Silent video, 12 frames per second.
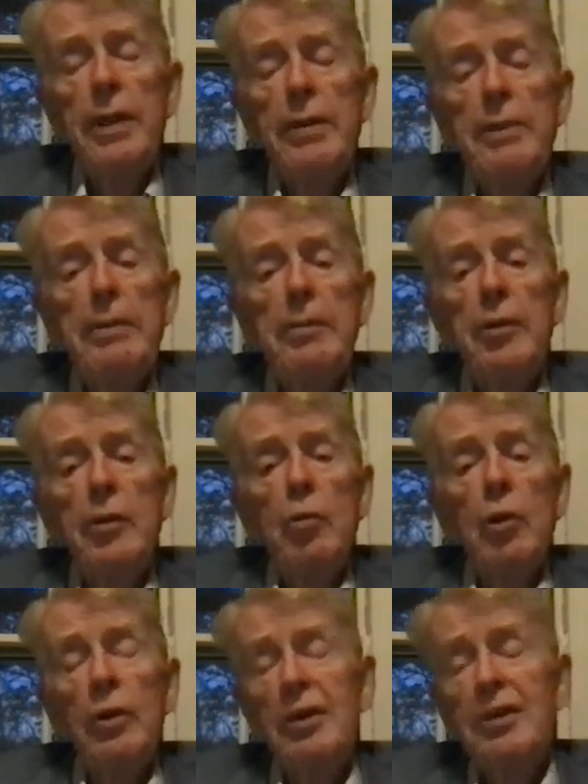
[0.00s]
many people in the
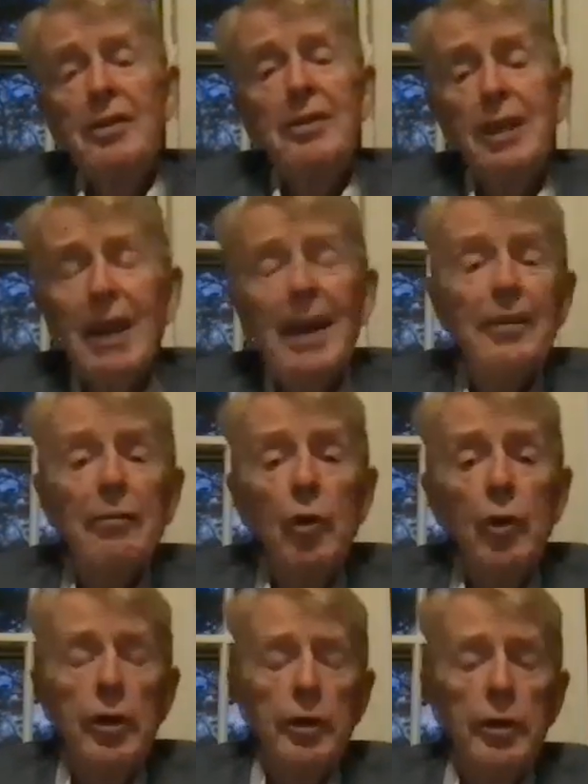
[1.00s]
world is you can't
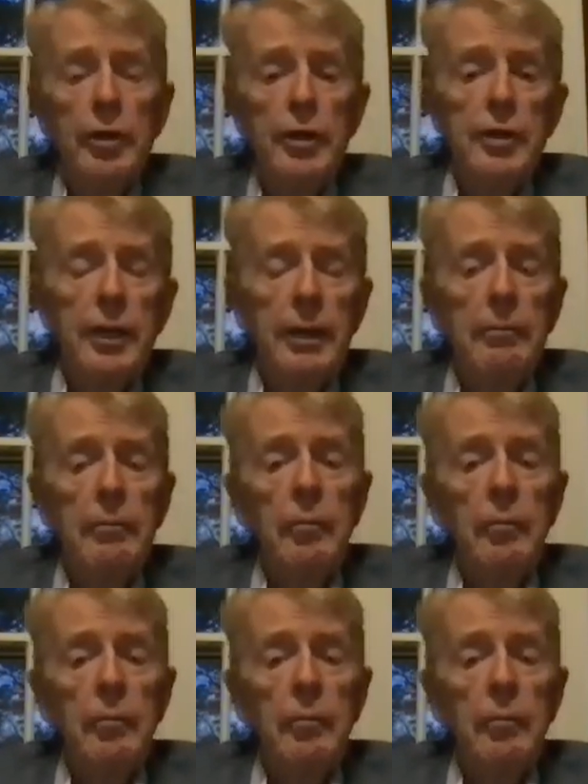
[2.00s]
afford air conditioning.